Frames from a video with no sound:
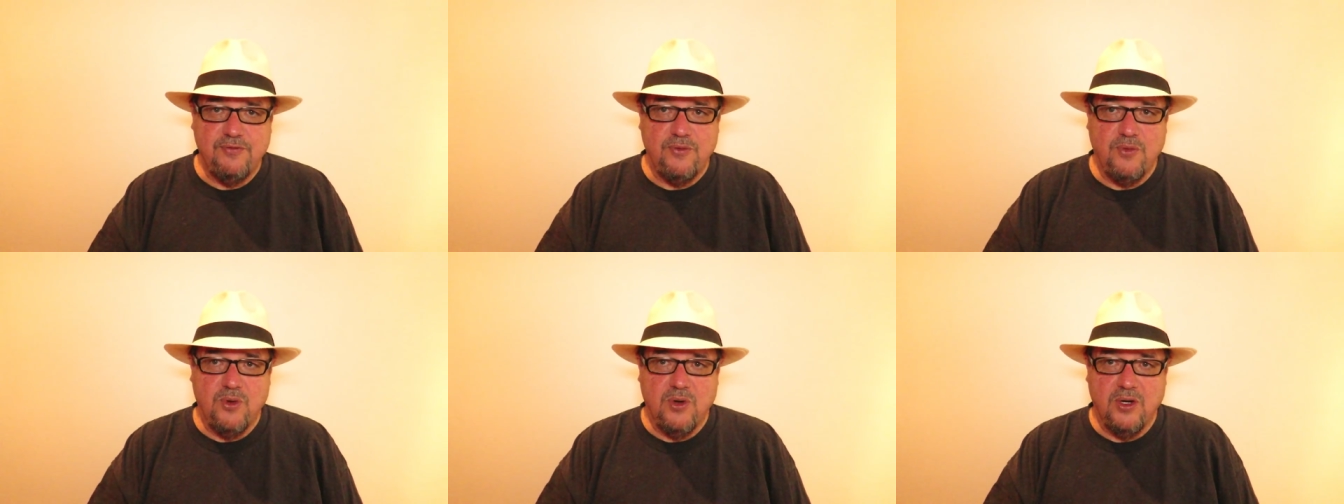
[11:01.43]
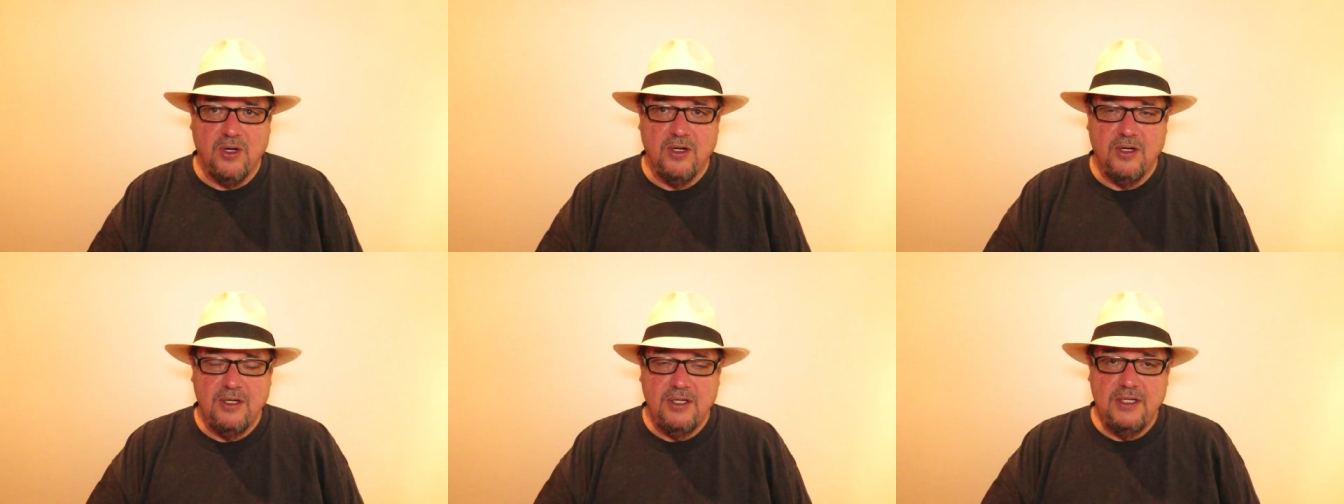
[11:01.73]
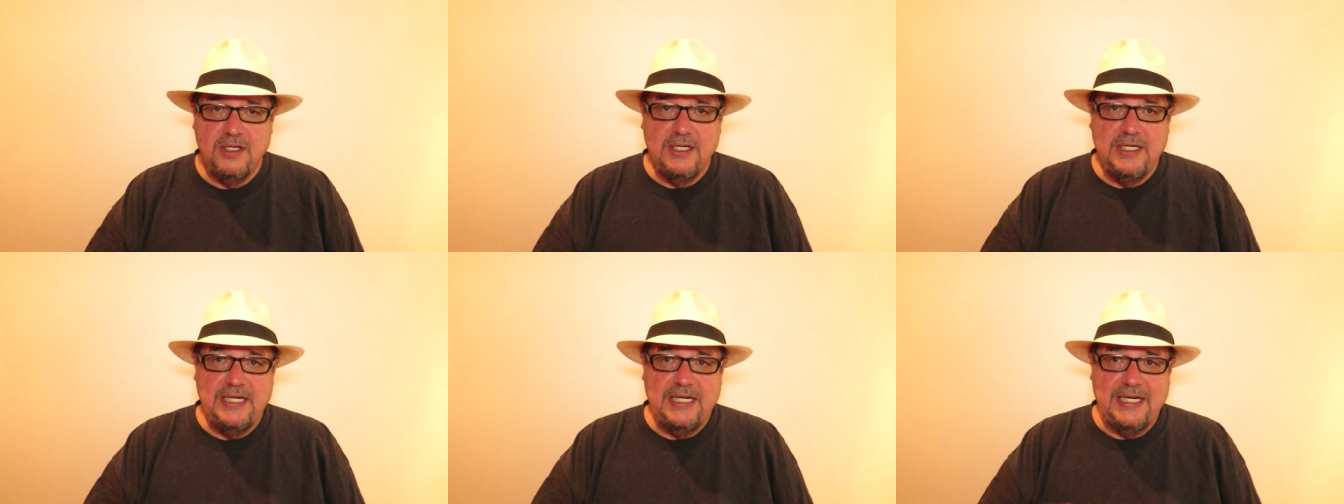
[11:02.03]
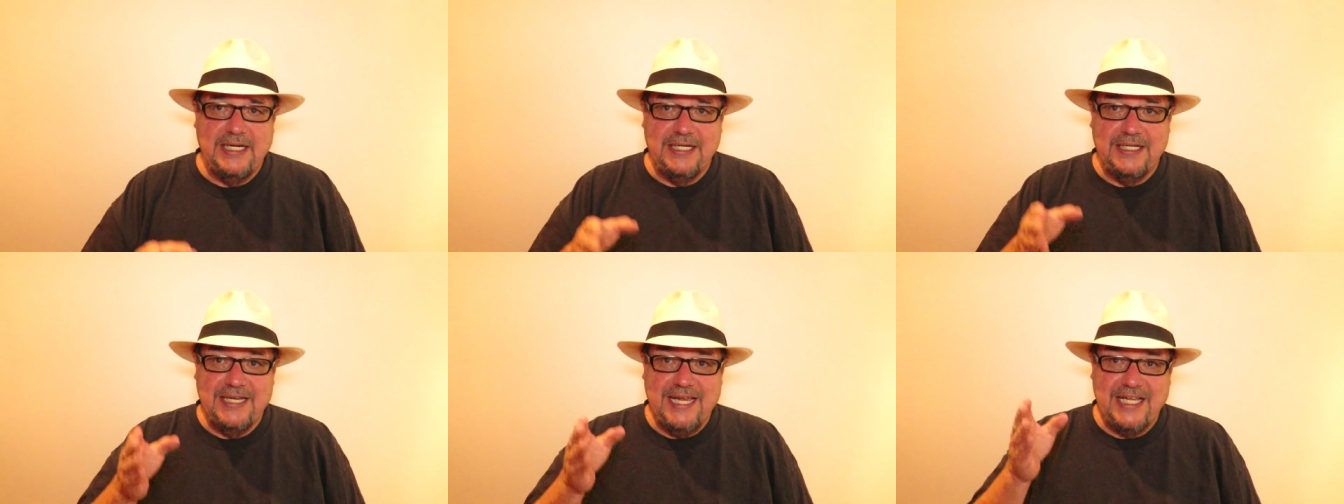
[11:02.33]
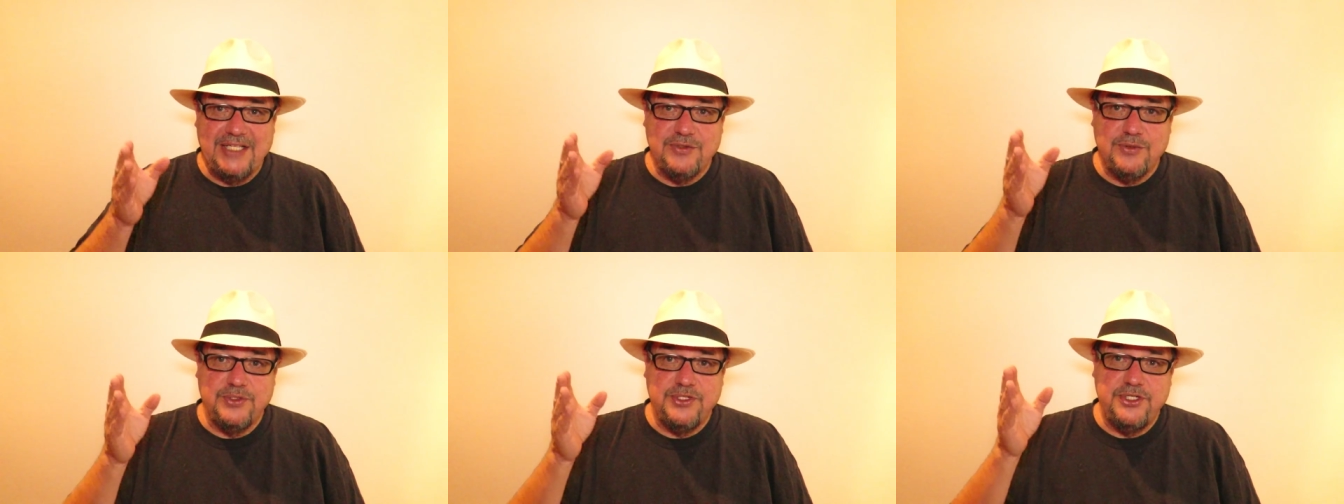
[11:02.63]
for and
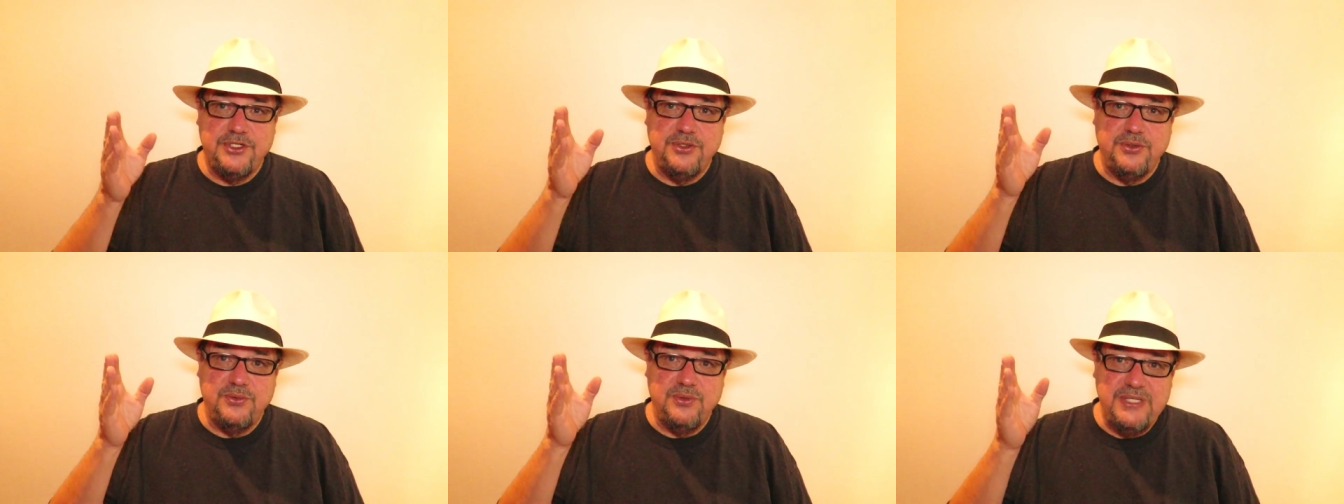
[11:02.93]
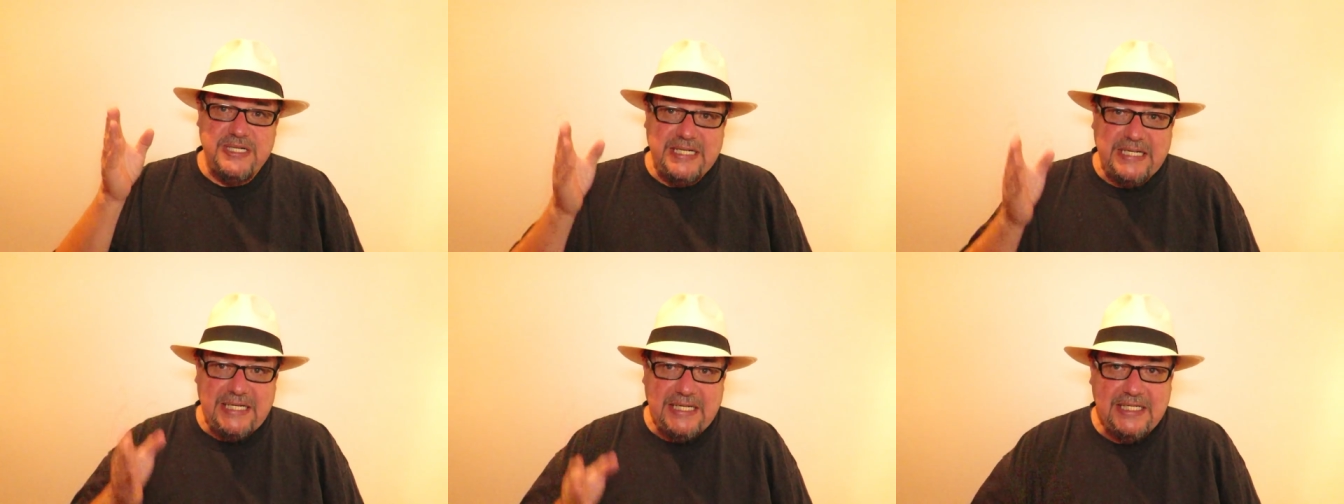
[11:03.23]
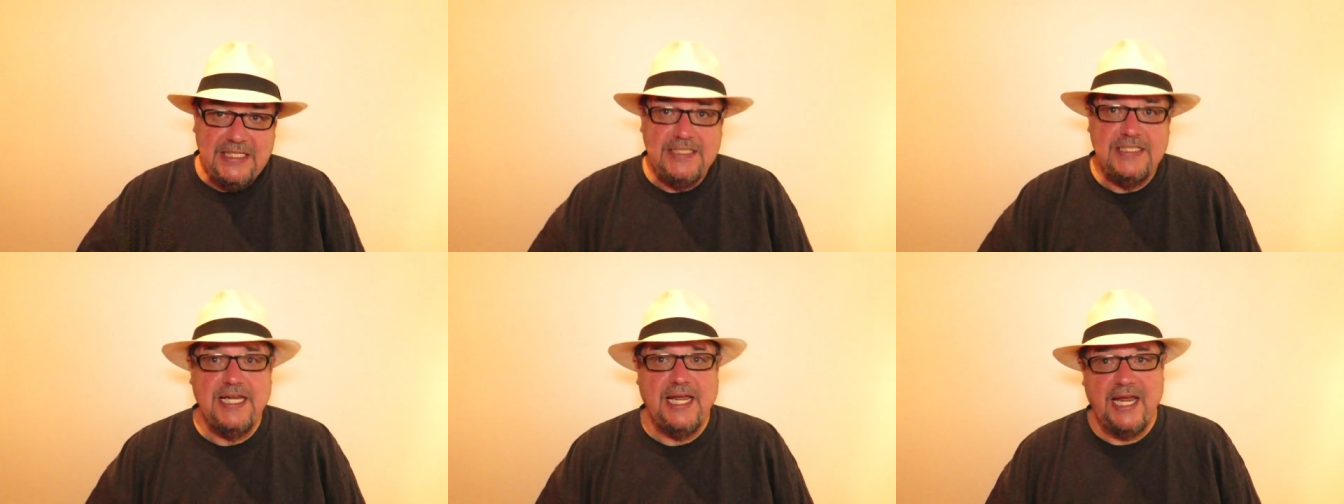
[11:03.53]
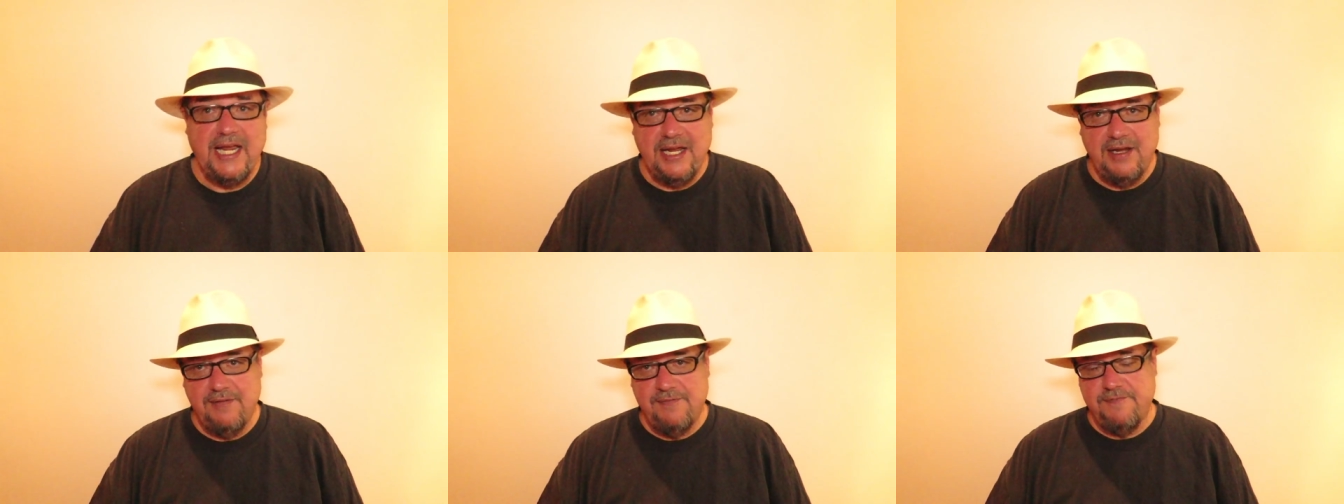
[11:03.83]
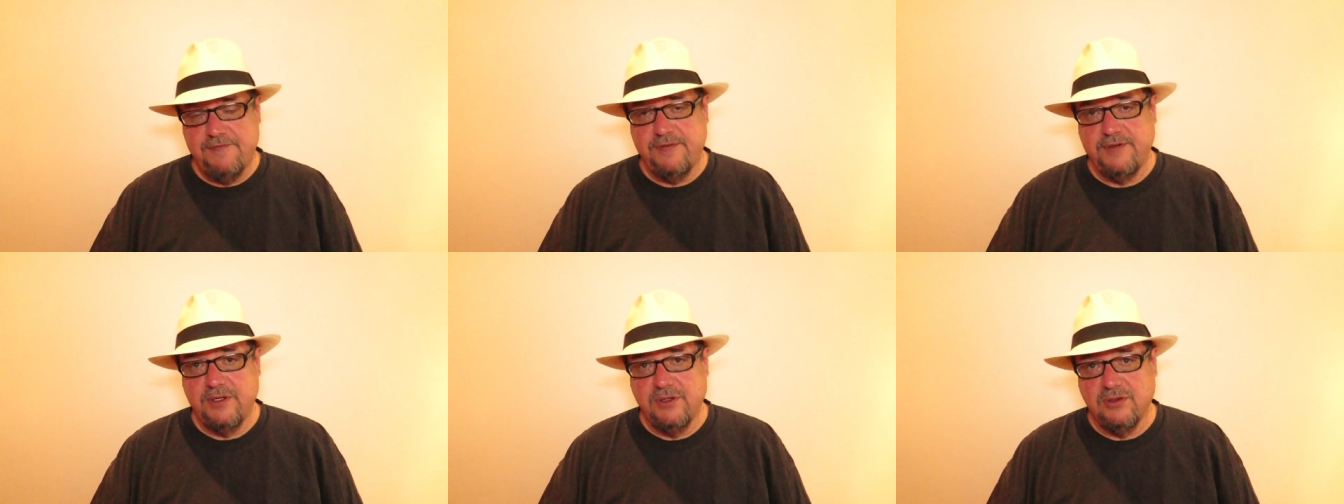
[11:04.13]
that's what you need to
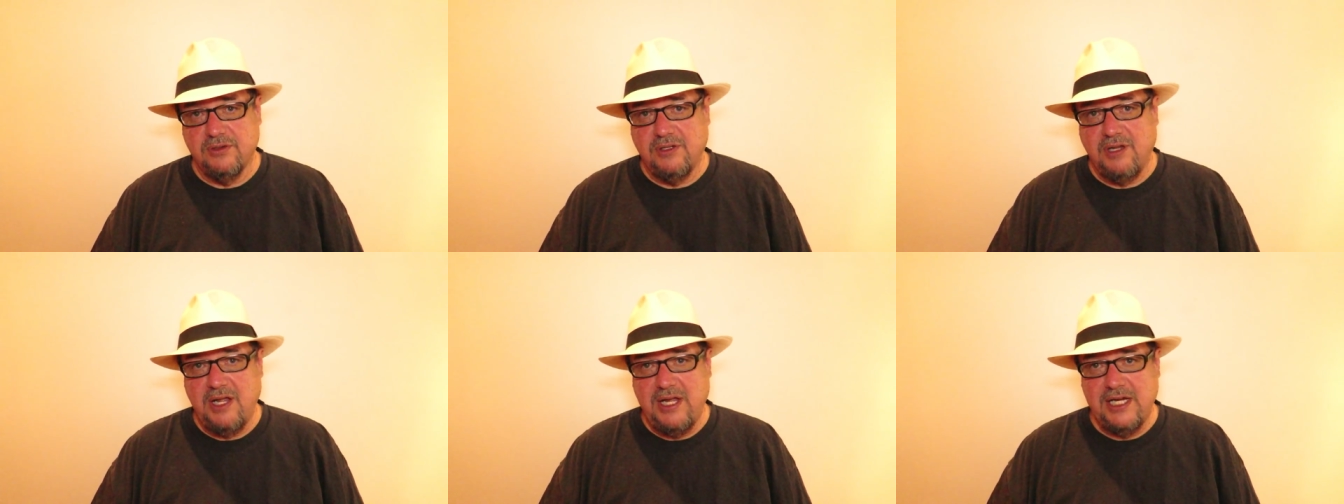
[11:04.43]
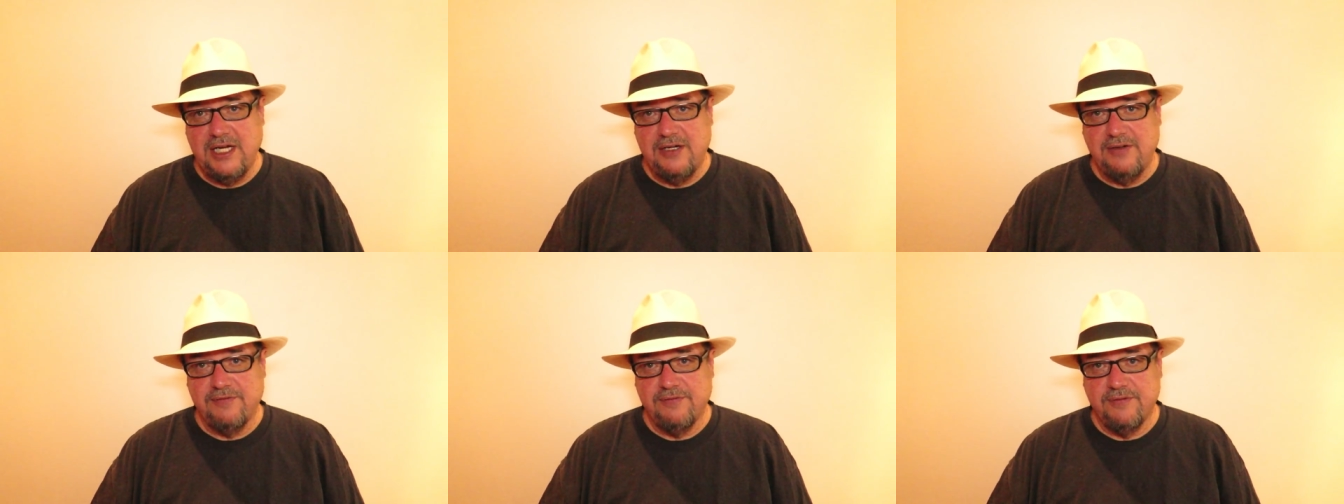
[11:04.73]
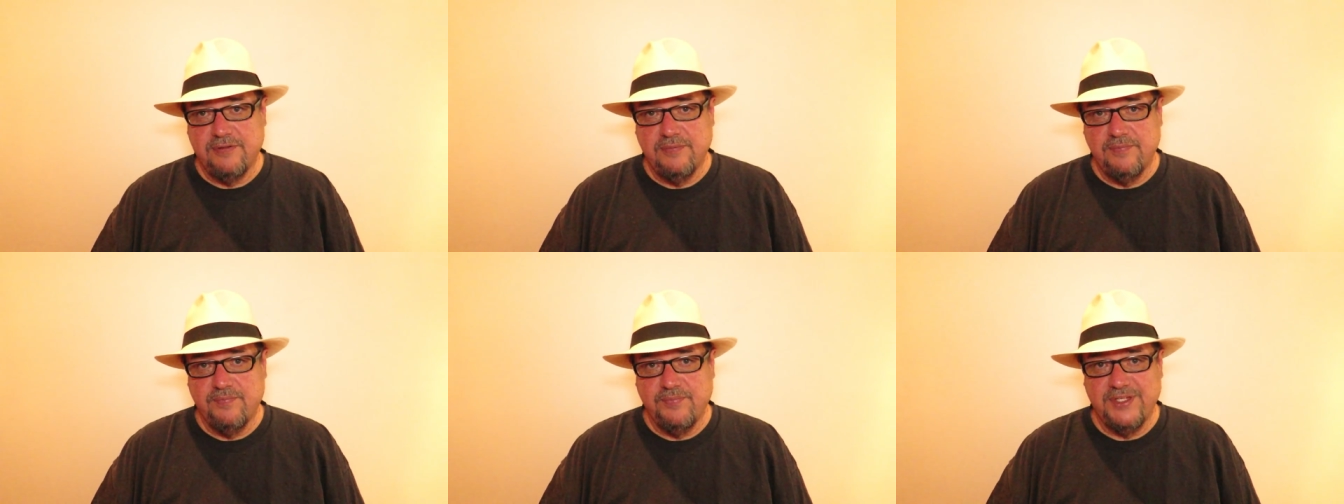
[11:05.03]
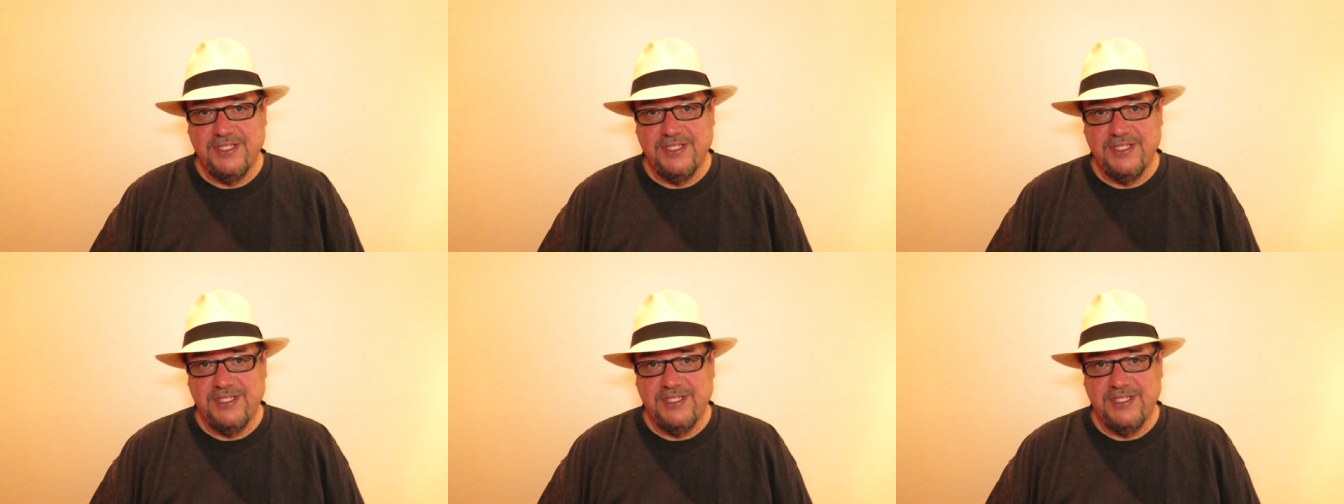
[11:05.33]
have for your life,